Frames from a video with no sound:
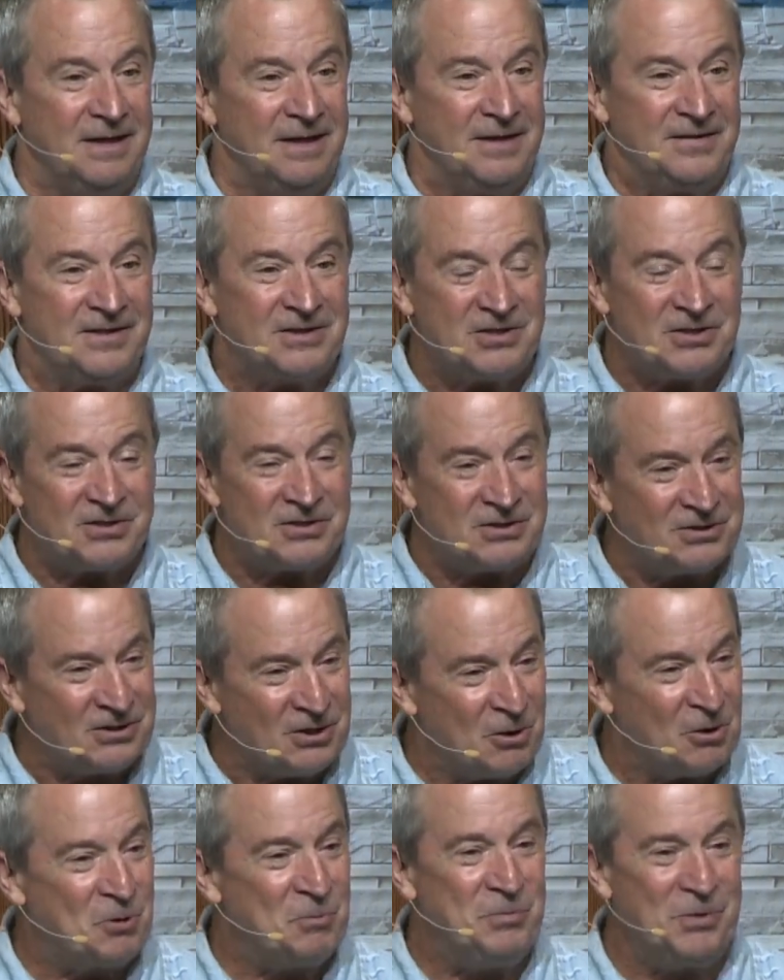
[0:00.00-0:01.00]
This is
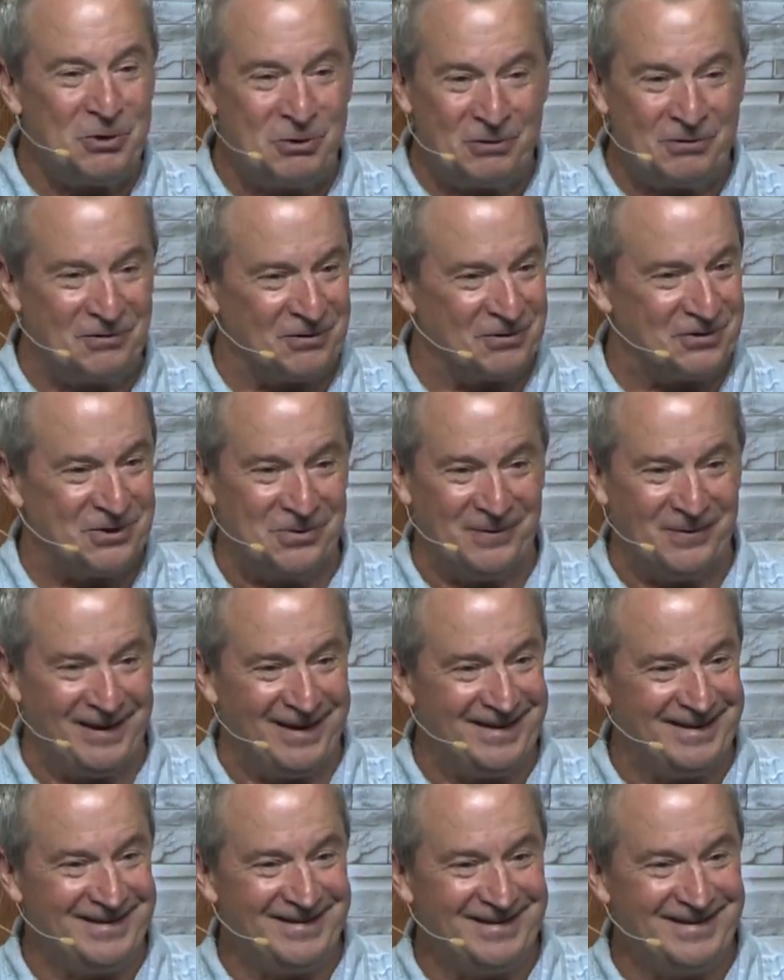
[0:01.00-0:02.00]
so beautiful to
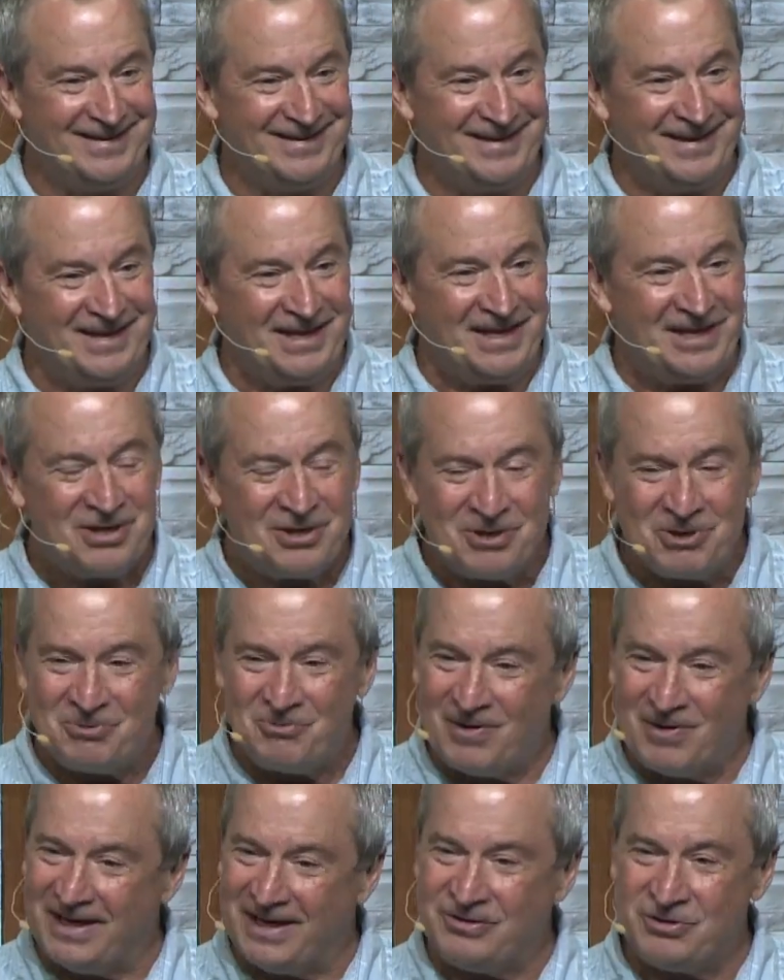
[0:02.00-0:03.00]
me. Here,
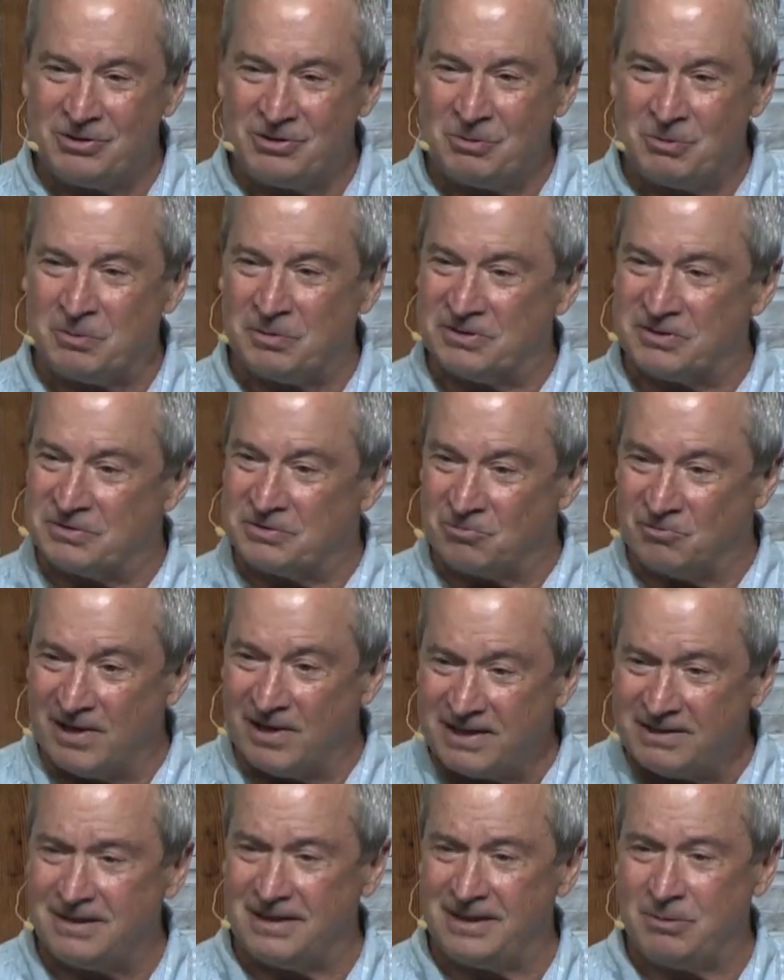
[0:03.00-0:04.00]
Rachel was
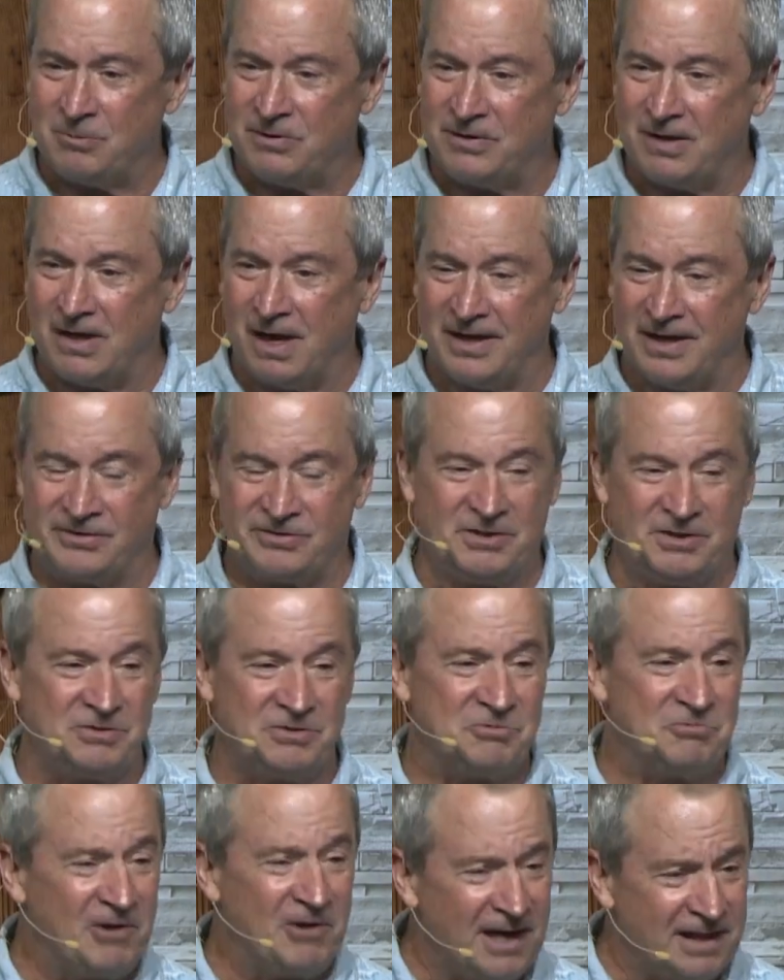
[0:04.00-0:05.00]
wrestling with God.
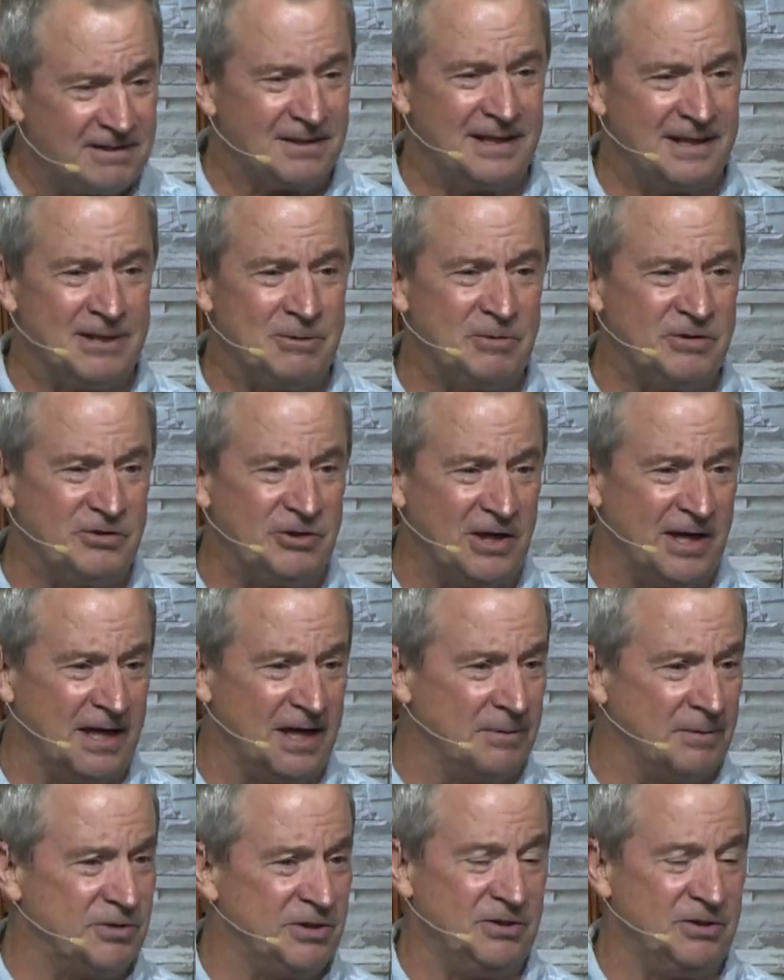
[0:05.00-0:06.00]
She's wrestling with
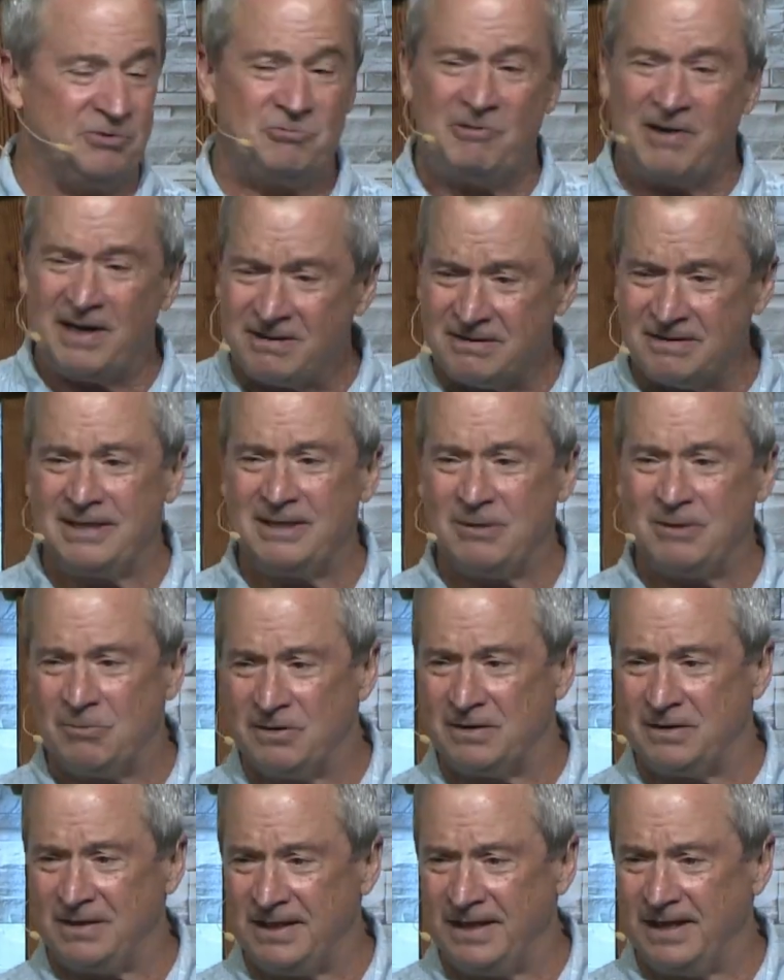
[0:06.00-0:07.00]
Jacob. She's wrestling
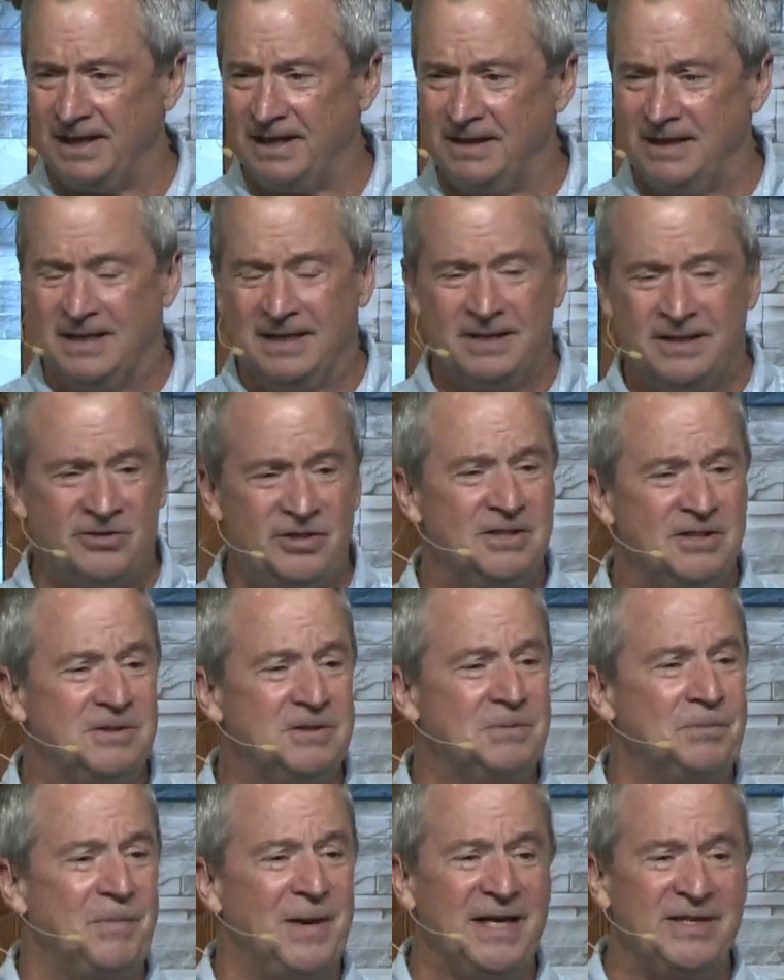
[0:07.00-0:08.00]
with Leah.
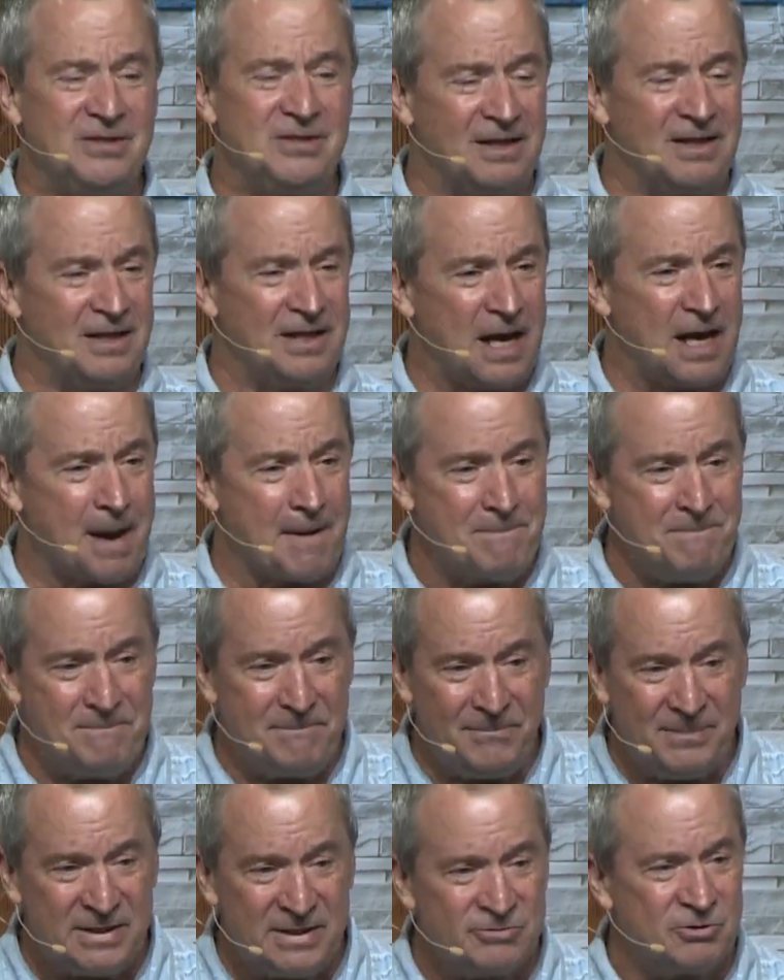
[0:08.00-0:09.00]
She's basically a
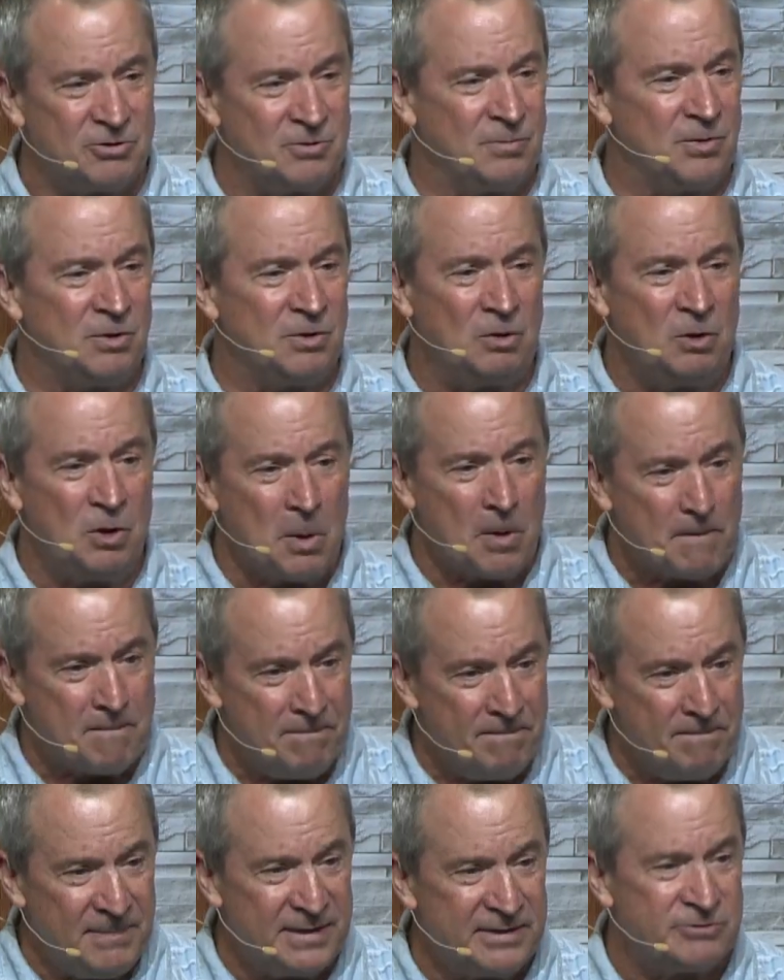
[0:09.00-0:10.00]
miserable,
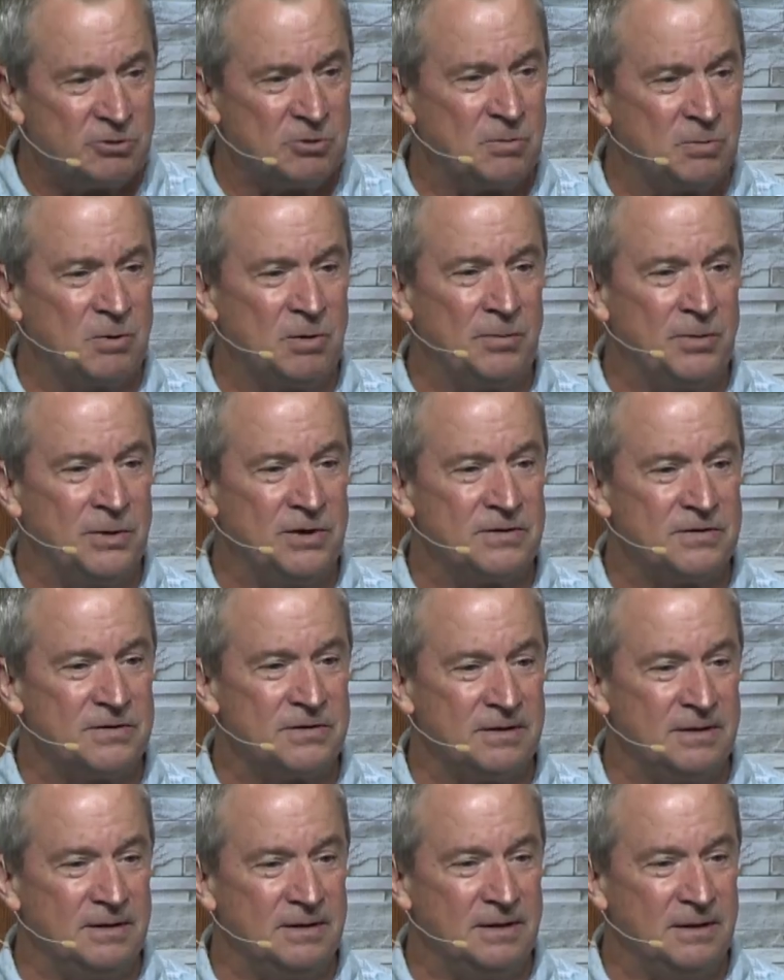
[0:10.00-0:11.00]
miserable
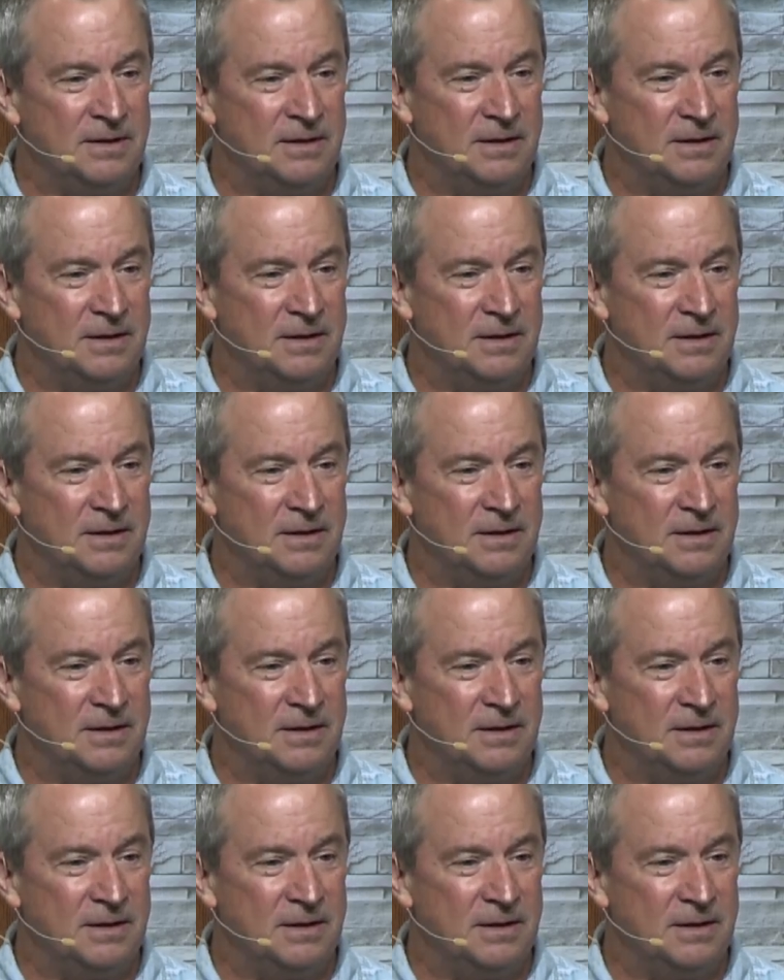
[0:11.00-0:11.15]
person.